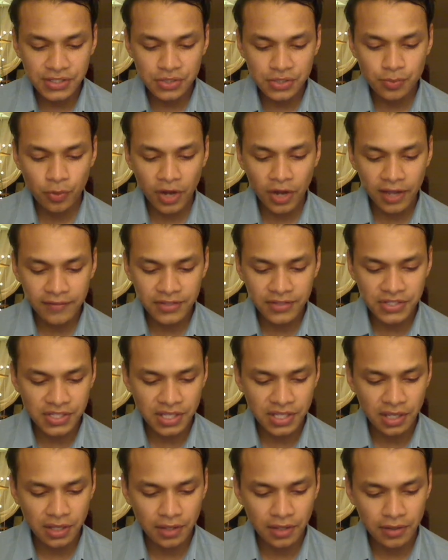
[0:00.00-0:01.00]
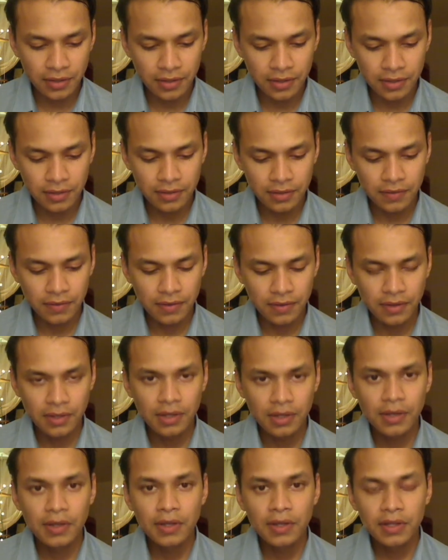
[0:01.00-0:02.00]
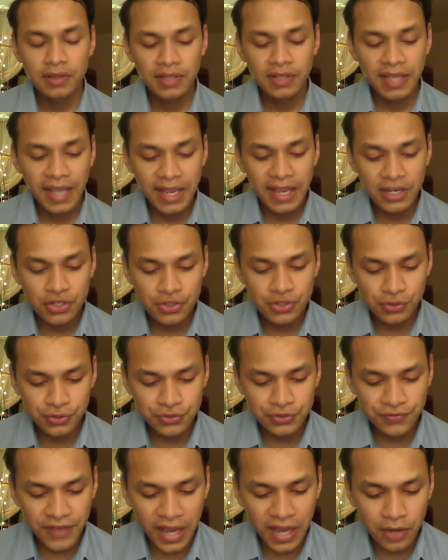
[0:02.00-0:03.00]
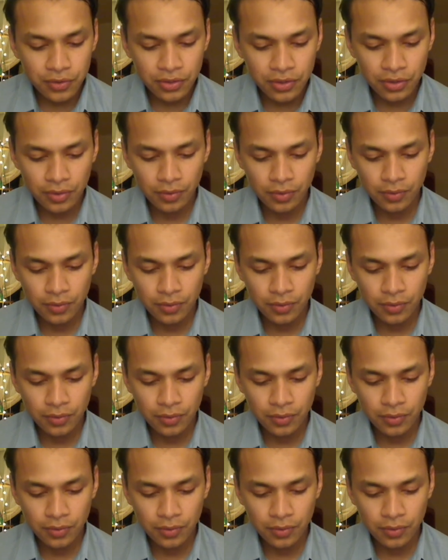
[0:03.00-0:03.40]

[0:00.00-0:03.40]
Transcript: privacy. The angels found you,